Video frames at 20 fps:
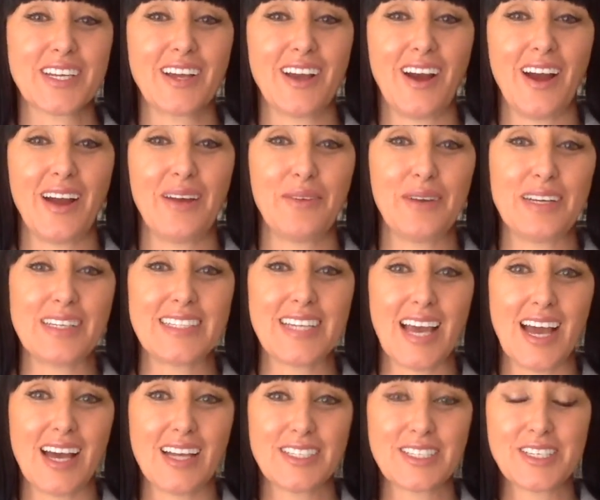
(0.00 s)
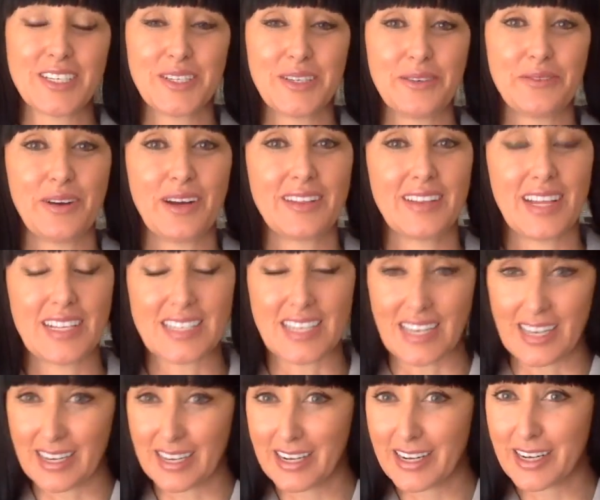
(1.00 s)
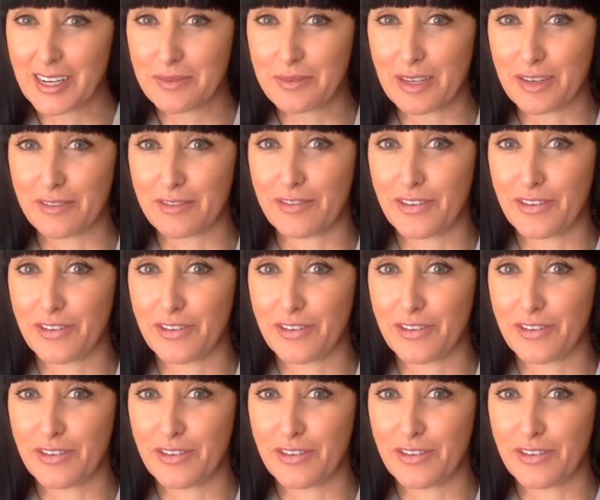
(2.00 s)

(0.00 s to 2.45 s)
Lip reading: I went down to one that's a little bit